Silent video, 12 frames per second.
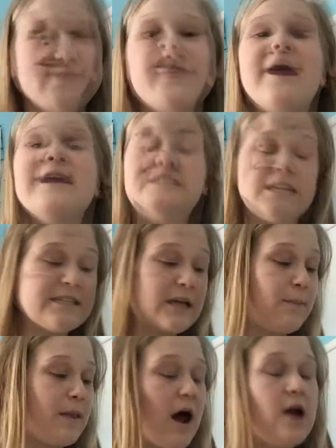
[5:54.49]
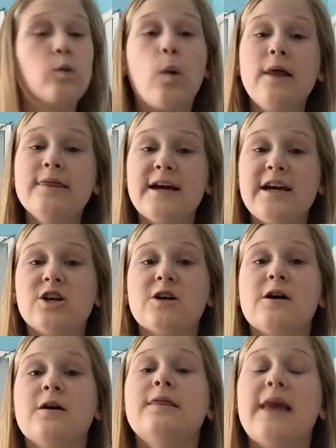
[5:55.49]
So I just applied one
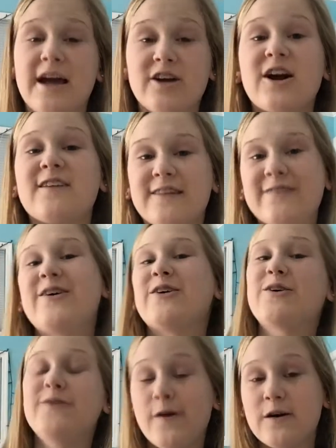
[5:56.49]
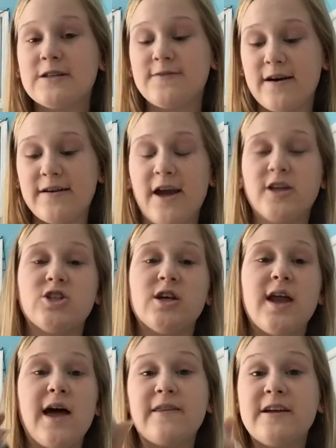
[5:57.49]
layer of the Photo Focus
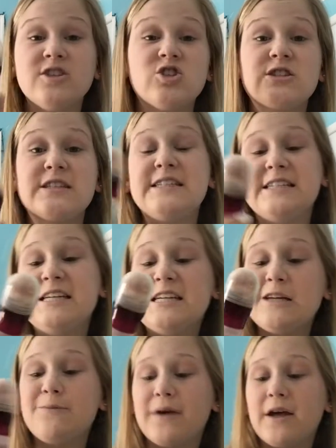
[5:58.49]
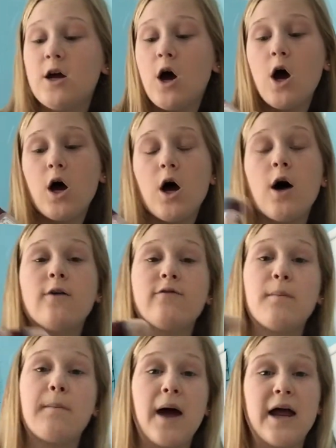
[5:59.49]
foundation and then just a teeny bit
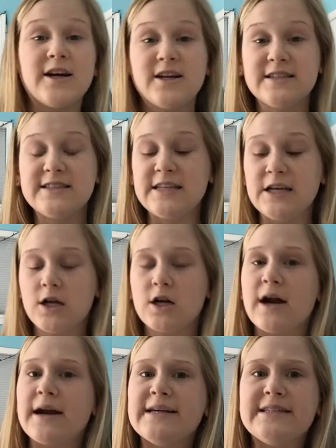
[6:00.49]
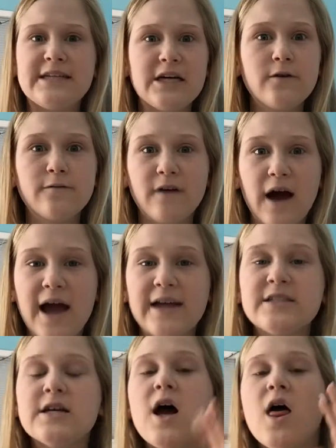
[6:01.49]
of my concealer, and I did find